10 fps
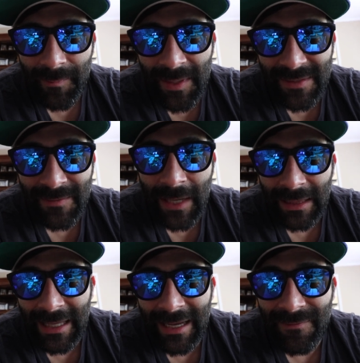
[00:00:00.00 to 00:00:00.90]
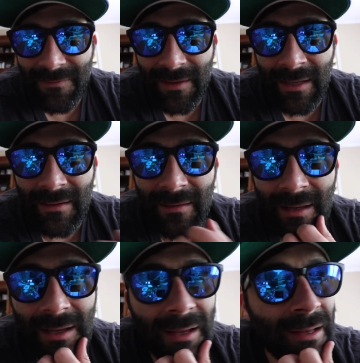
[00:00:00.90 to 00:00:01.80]
piece of my life and,
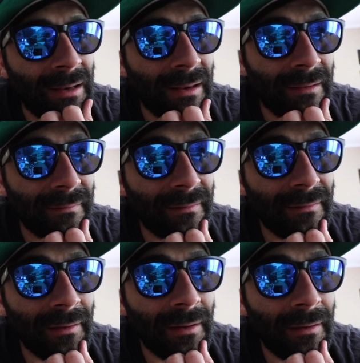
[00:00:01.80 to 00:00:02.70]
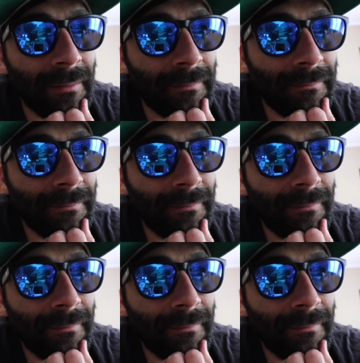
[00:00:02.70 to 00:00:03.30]
and um,